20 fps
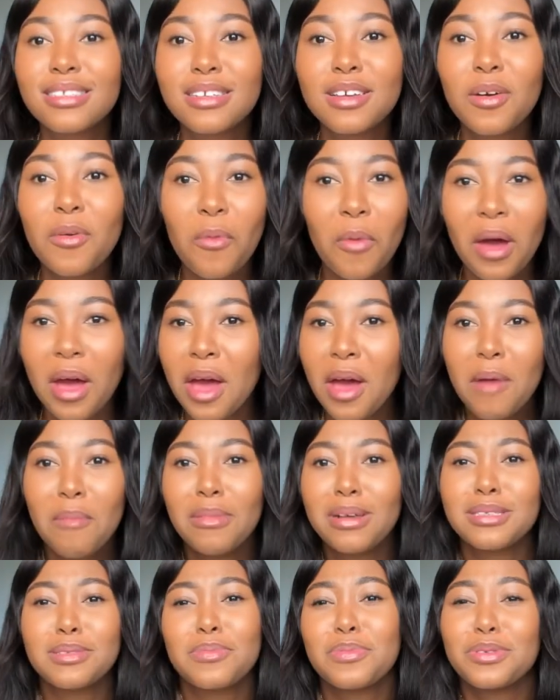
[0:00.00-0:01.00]
where am I
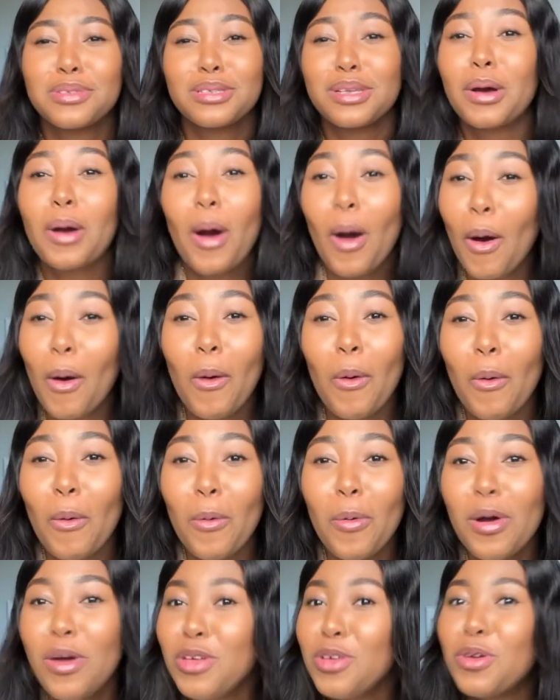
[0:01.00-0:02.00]
supposed to go?
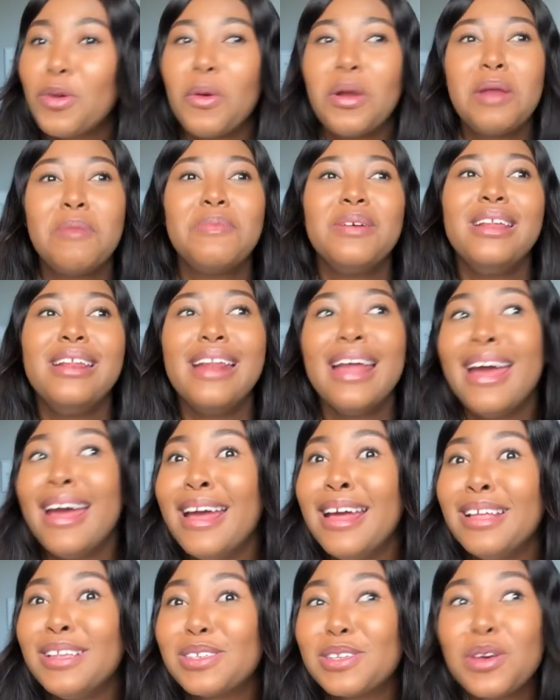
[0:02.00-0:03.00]
You don't want to be
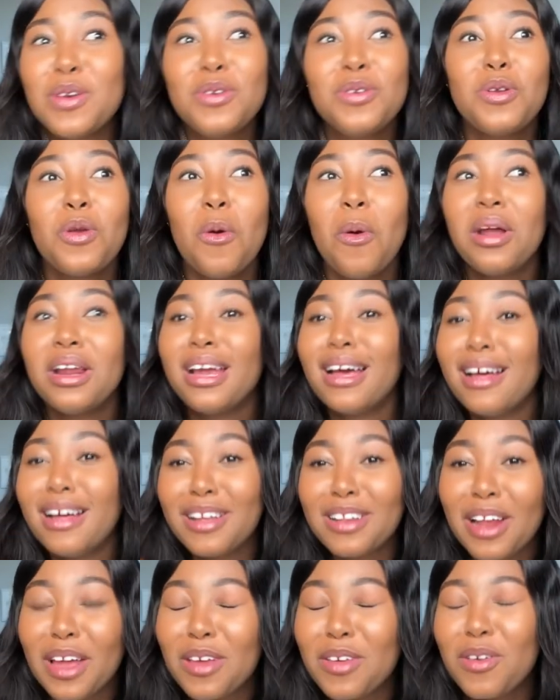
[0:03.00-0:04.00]
late. You don't want to,
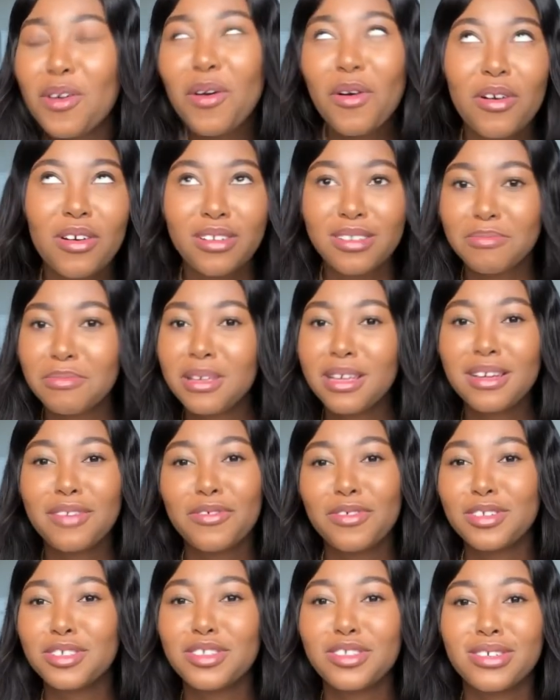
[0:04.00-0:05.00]
like, being a
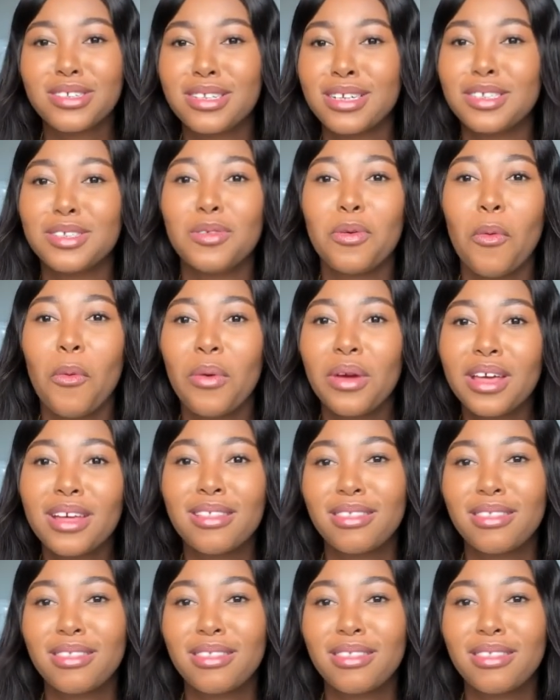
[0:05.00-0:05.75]
first year is such a weird